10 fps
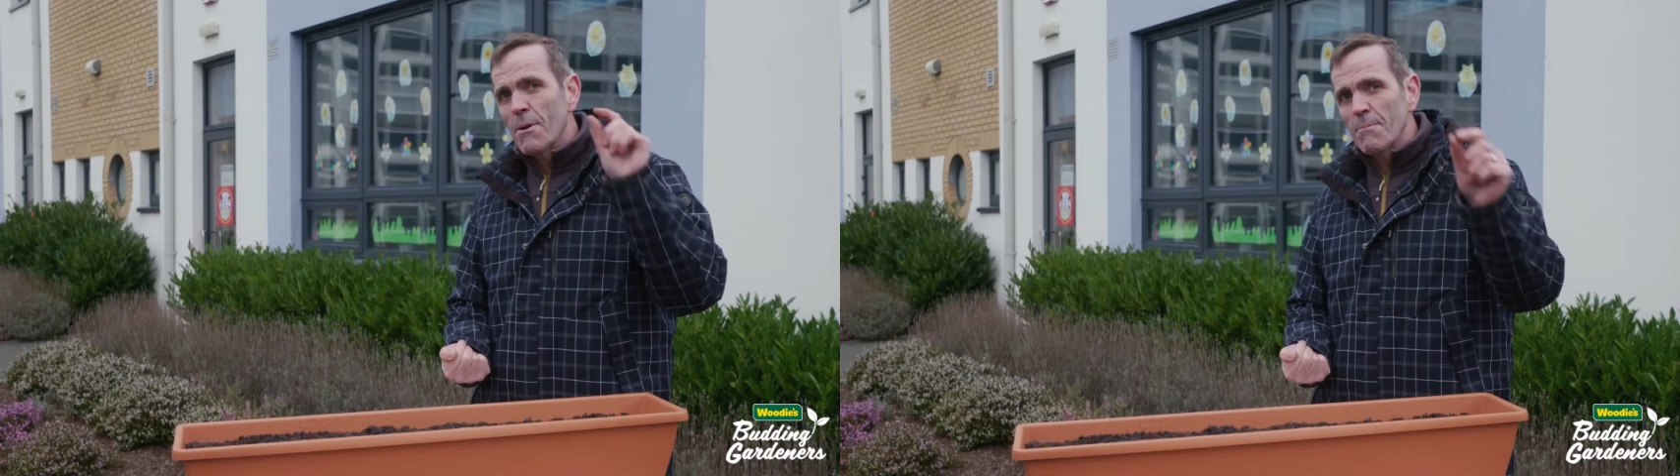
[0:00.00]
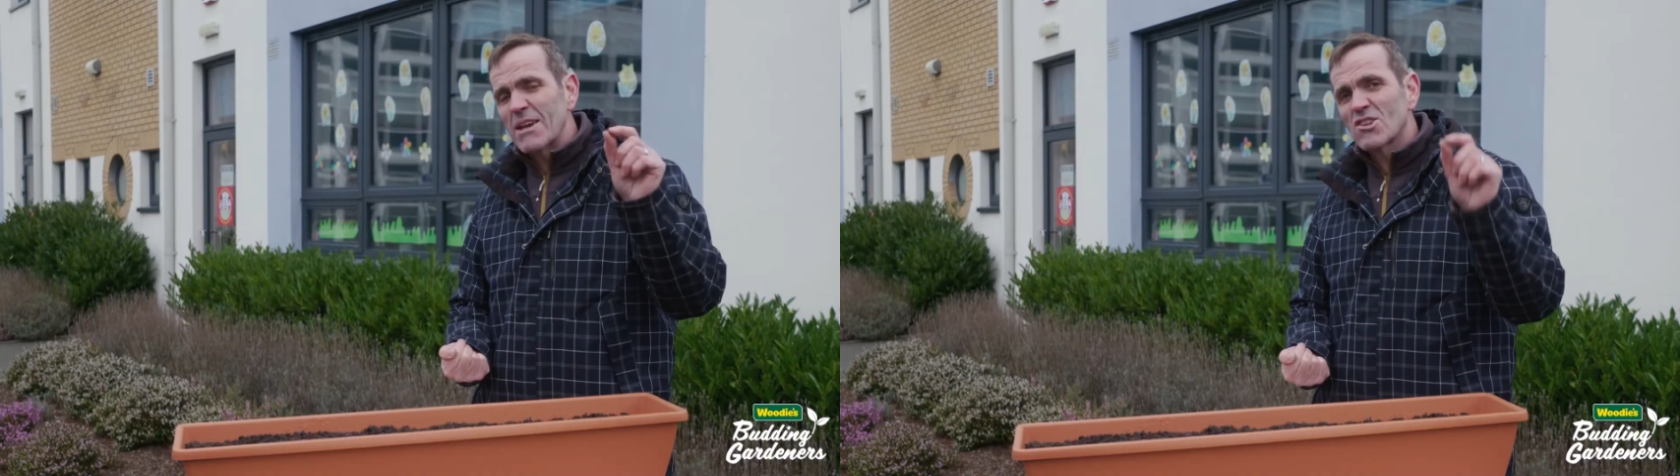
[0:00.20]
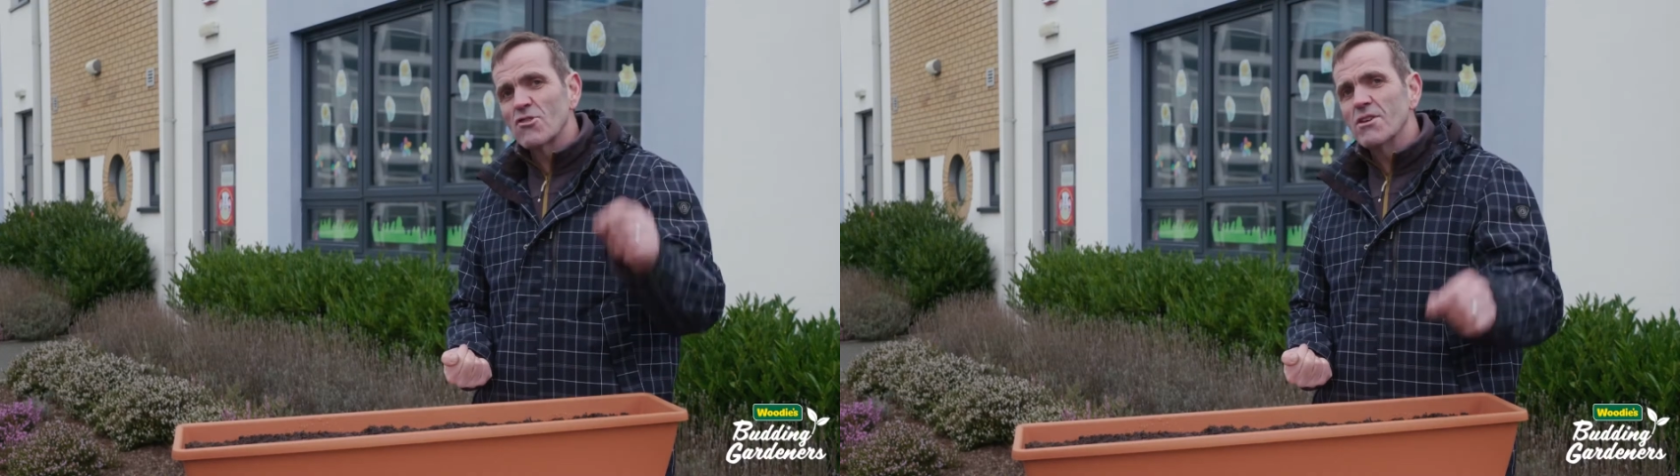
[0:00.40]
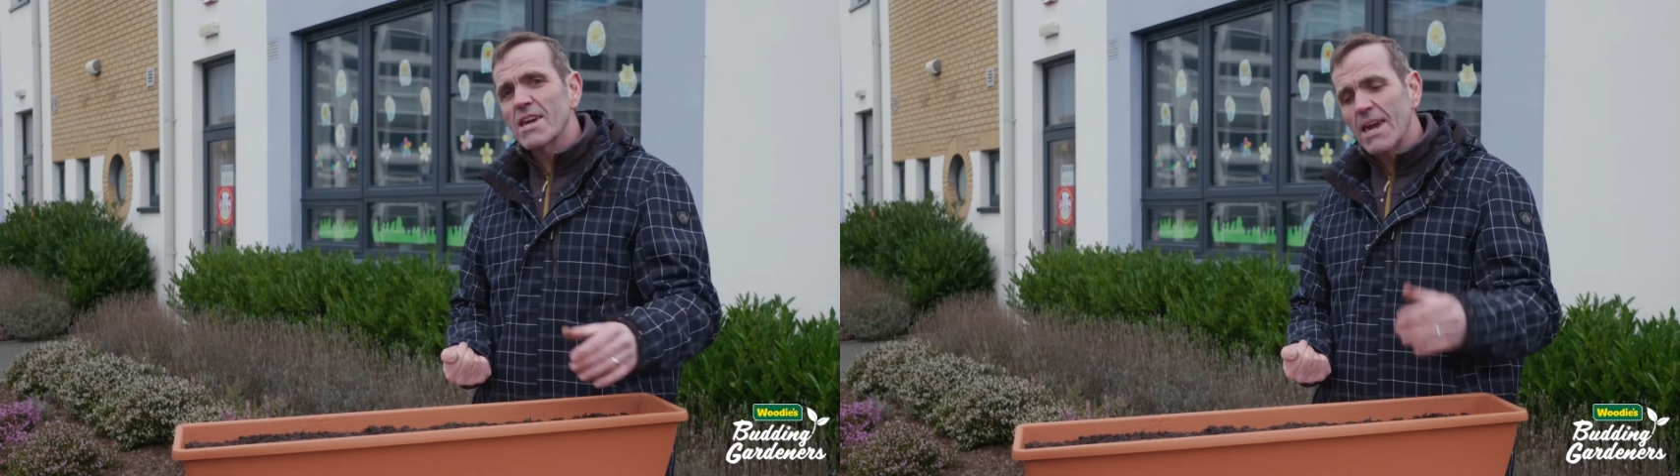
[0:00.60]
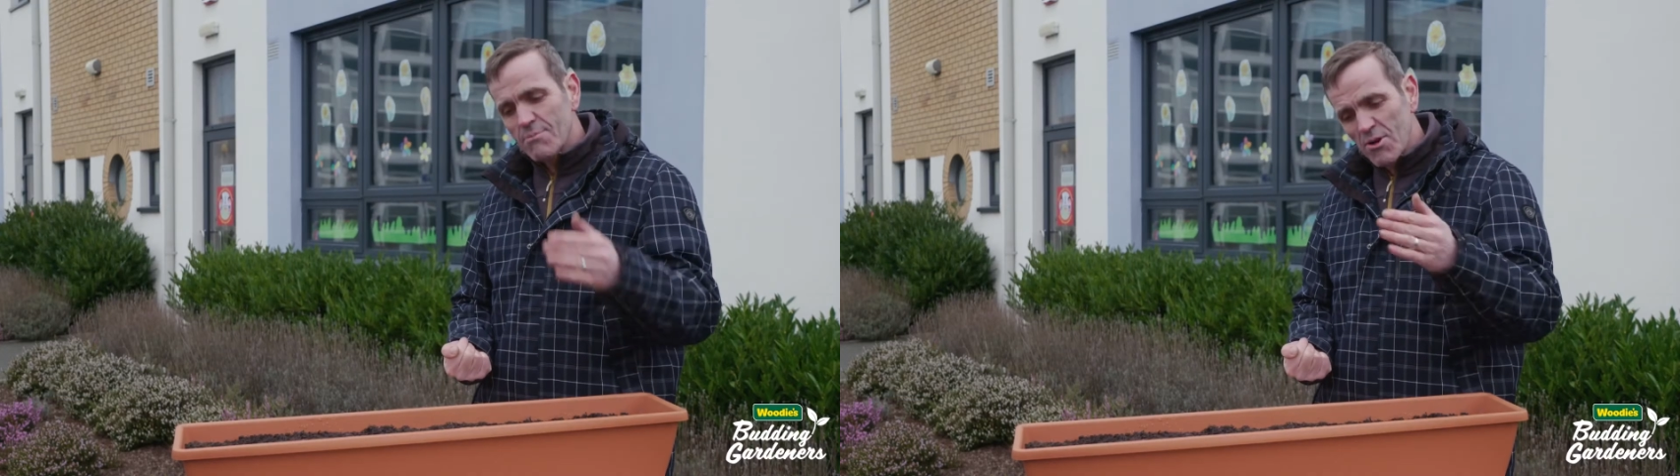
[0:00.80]
but make sure you
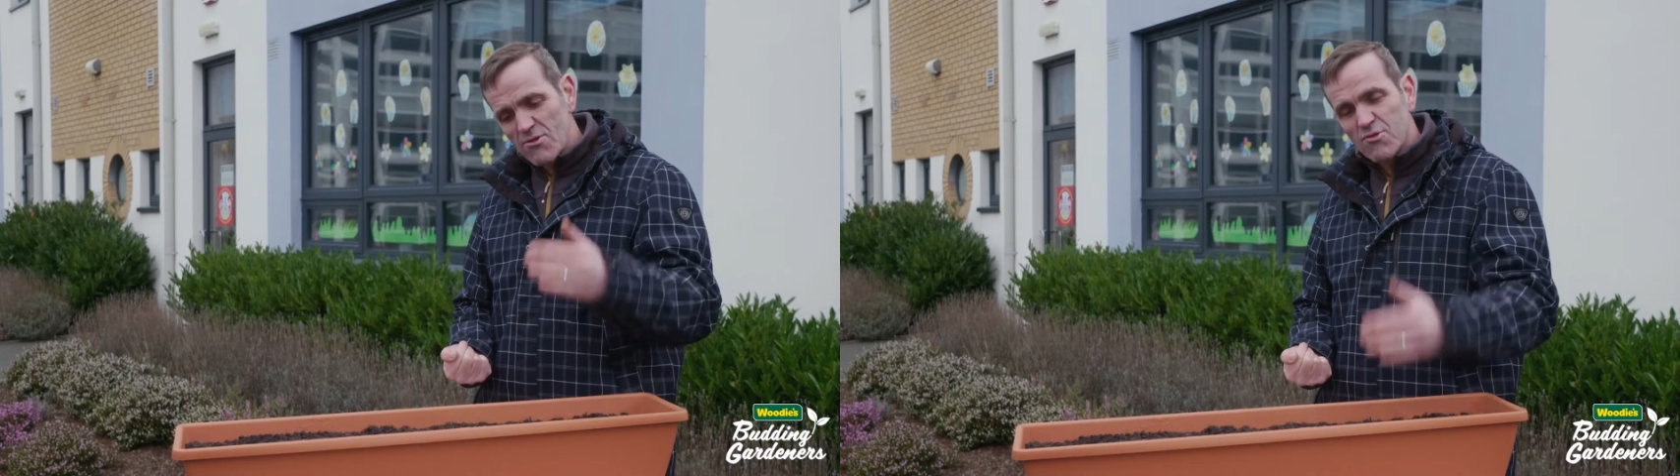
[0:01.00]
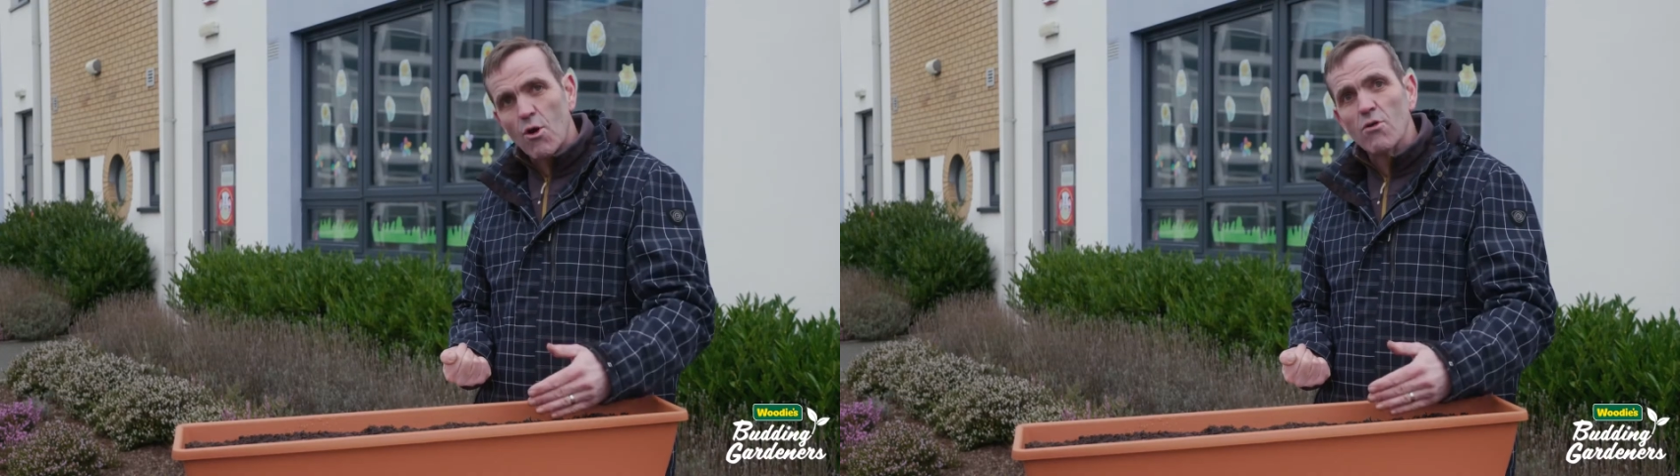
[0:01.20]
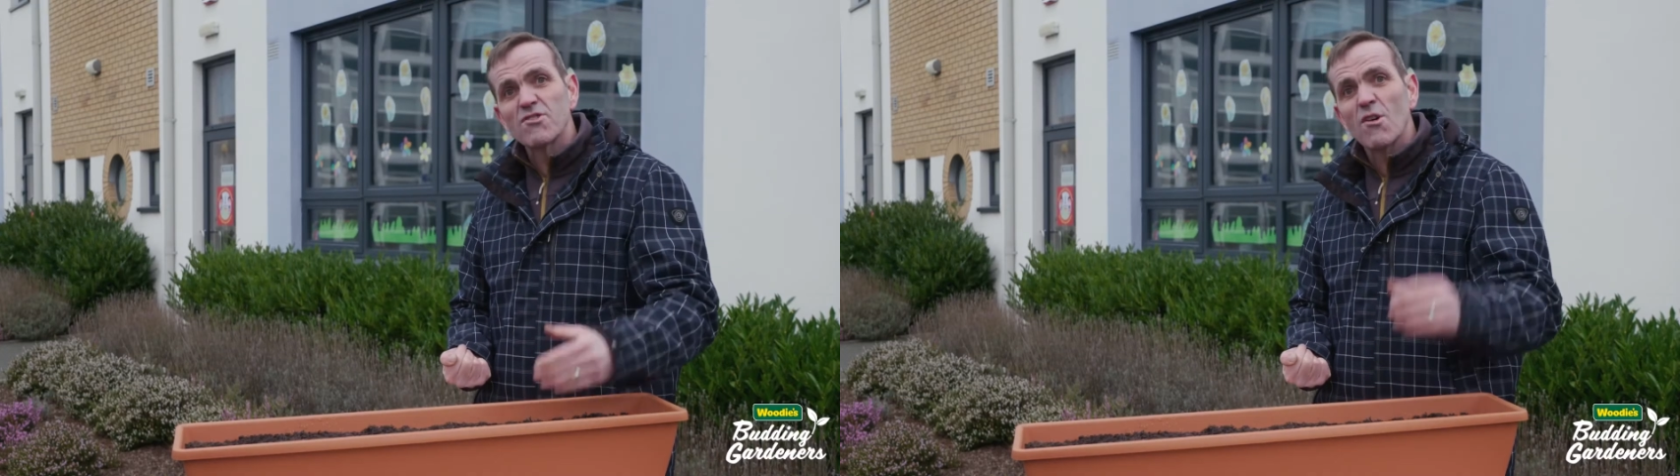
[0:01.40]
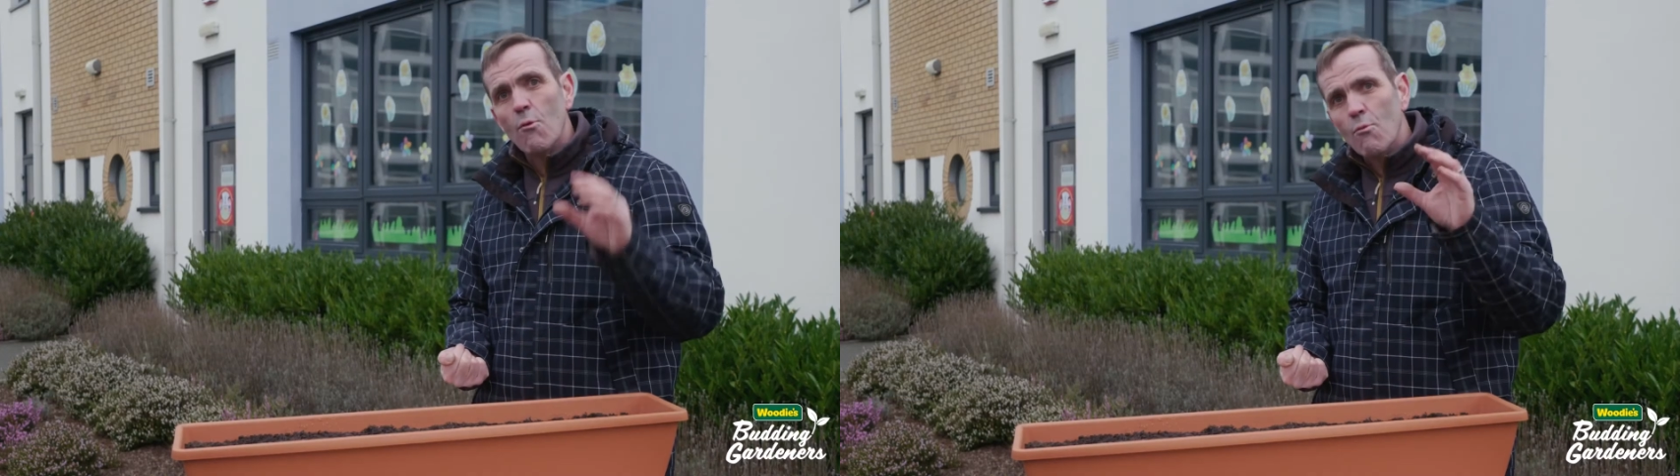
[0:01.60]
keep those rows